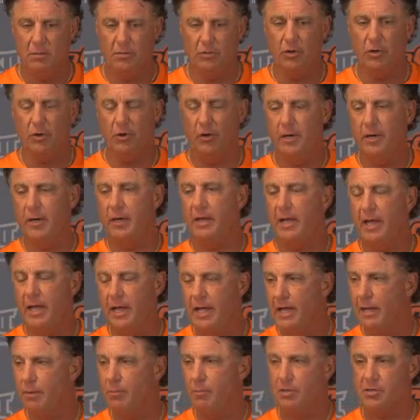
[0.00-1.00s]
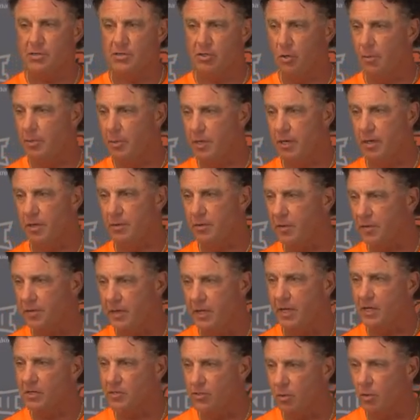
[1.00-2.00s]
during the game with so many other
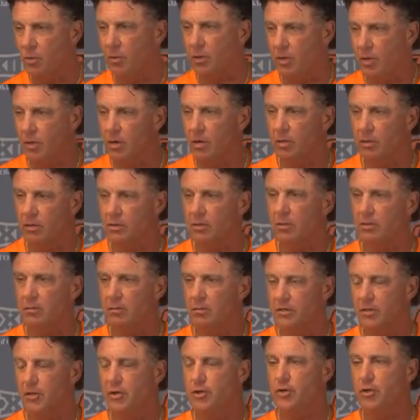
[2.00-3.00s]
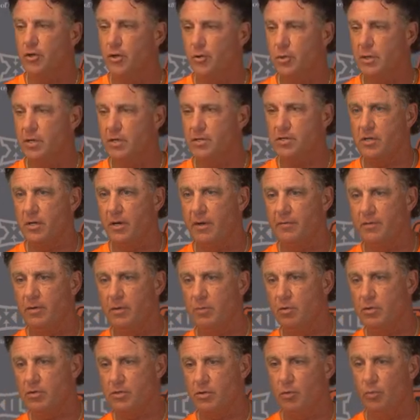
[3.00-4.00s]
things going on. The newness of
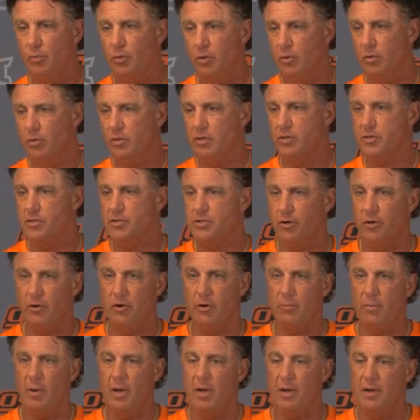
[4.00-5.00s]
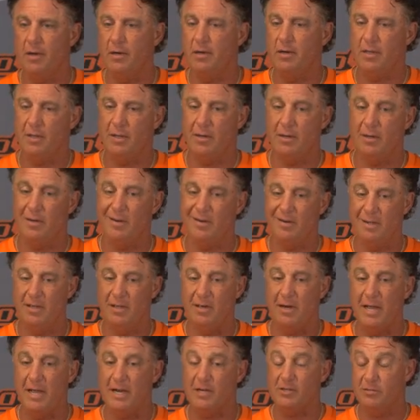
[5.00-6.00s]
it was a real concern of mine, and
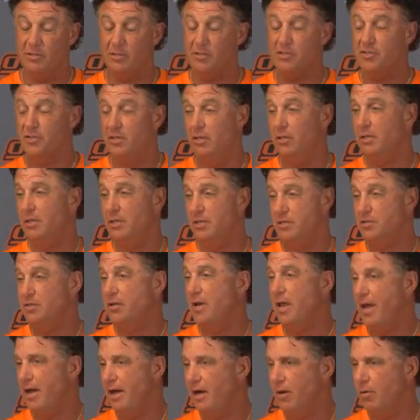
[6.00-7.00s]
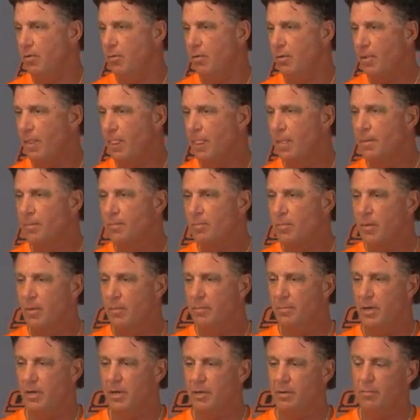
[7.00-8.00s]
it actually still is now.
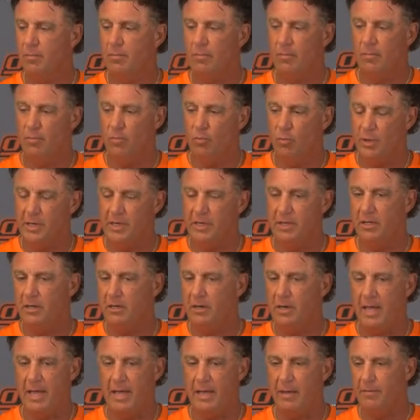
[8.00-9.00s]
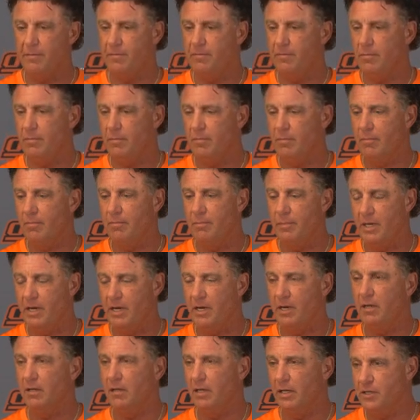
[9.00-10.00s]
But we didn't have
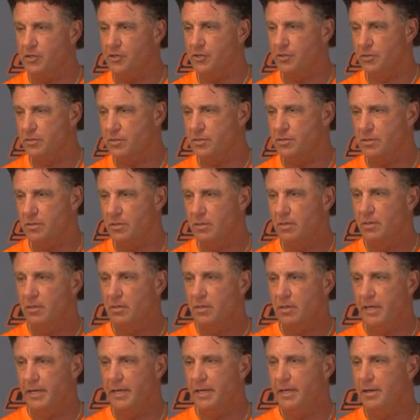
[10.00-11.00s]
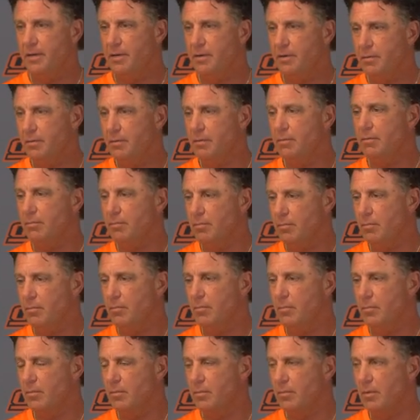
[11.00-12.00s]
many glitches, and
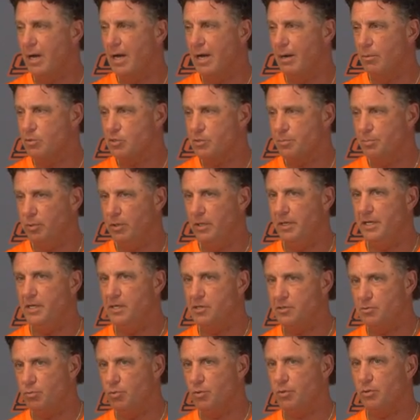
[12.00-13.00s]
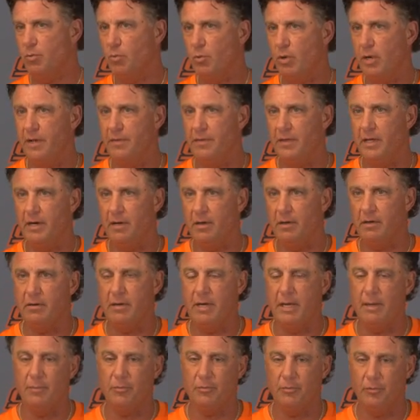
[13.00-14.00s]
I was pleased with the way that it
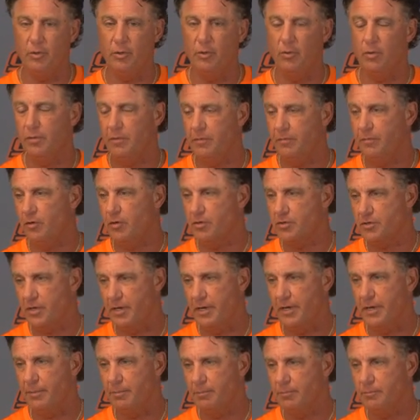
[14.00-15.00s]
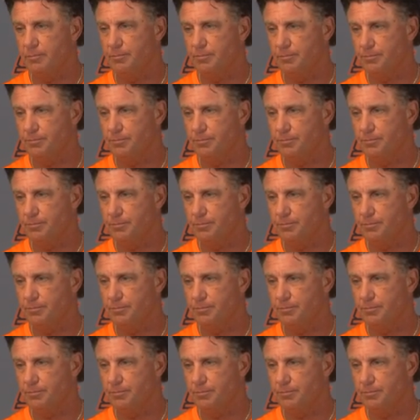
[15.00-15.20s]
came through on the first game.